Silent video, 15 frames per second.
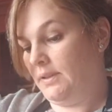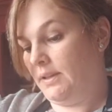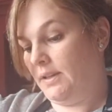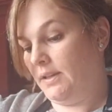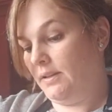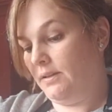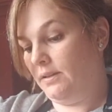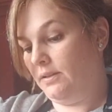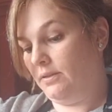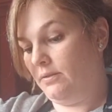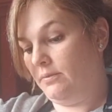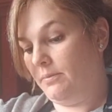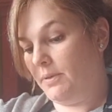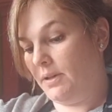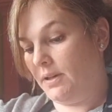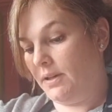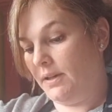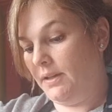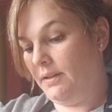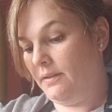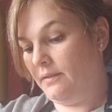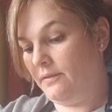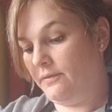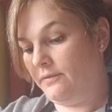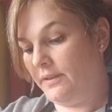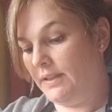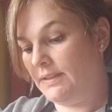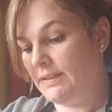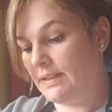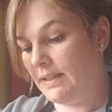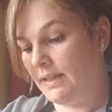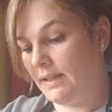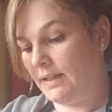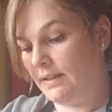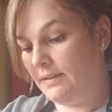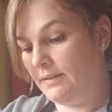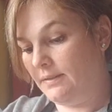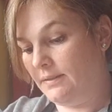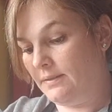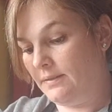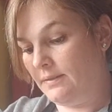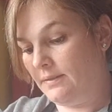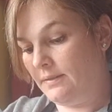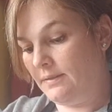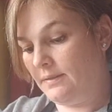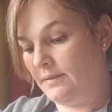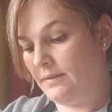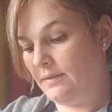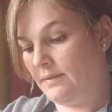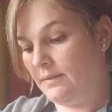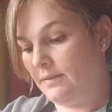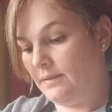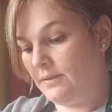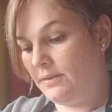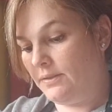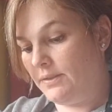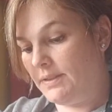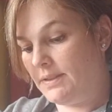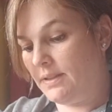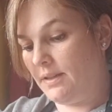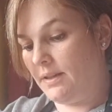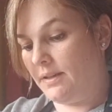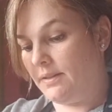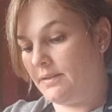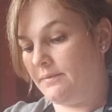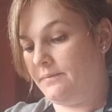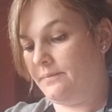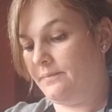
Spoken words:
And glue my fence on to the side.